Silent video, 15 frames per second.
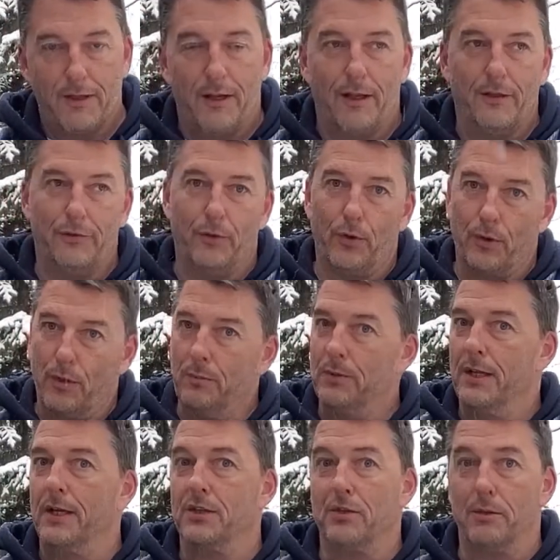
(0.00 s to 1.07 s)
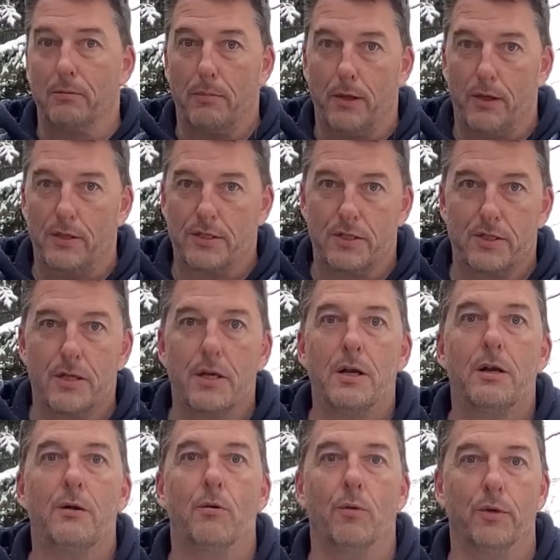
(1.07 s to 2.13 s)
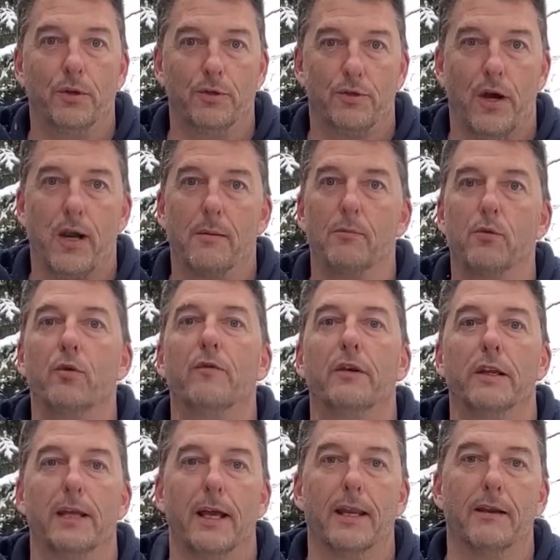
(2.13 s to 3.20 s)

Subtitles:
And so it could potentially burst when you try to move it again